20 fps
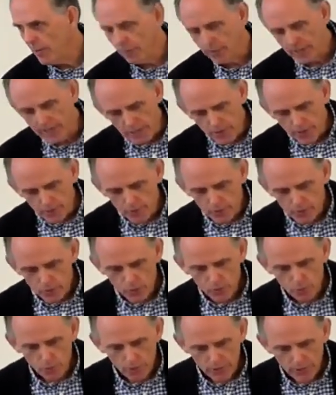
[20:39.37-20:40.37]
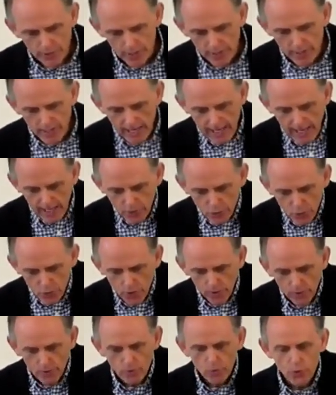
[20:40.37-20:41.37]
of leaders within a
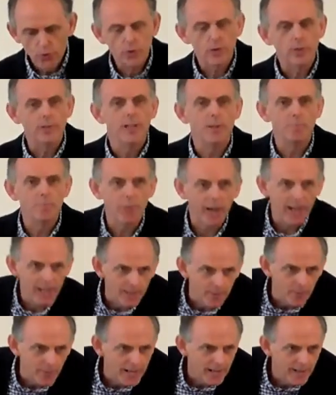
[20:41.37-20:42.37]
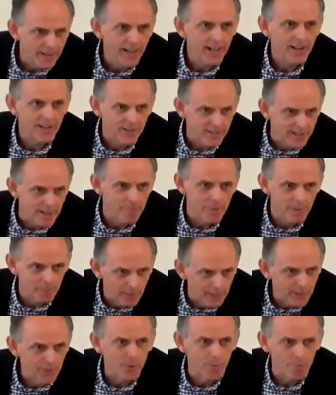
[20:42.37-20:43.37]
church, and by the way, that is the
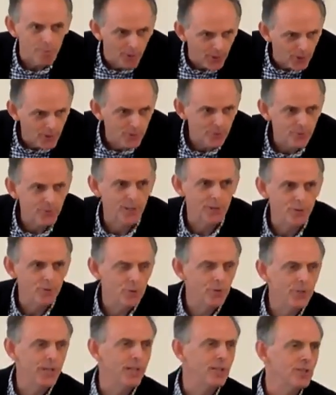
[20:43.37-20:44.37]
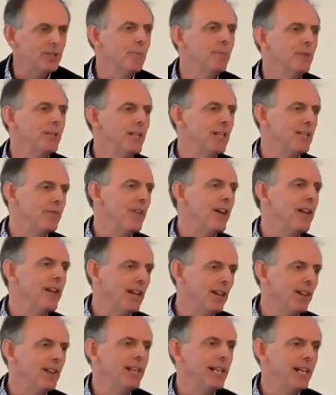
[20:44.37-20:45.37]
biblical model. The New Testament is very
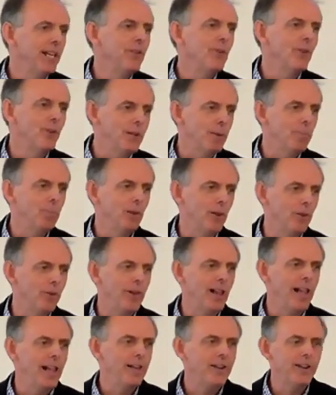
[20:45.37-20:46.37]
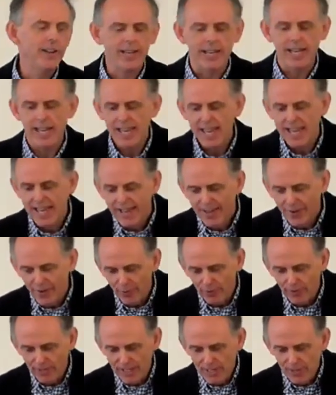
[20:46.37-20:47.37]
clear on a plurality
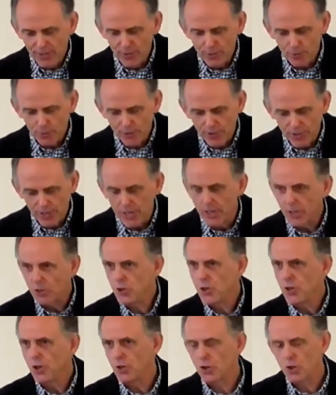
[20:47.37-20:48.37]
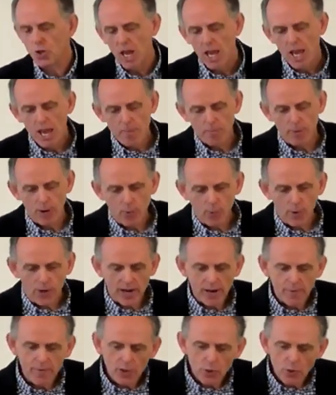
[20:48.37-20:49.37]
of leaders within a church. But
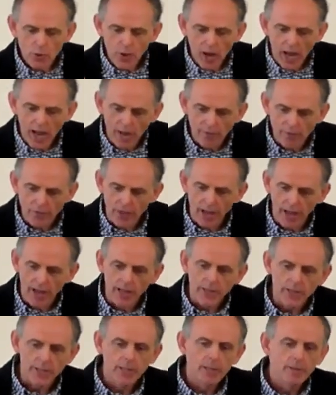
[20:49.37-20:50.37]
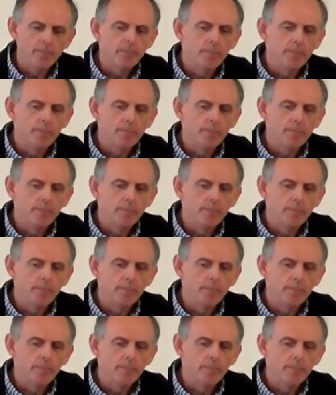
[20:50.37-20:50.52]
wherever you have that,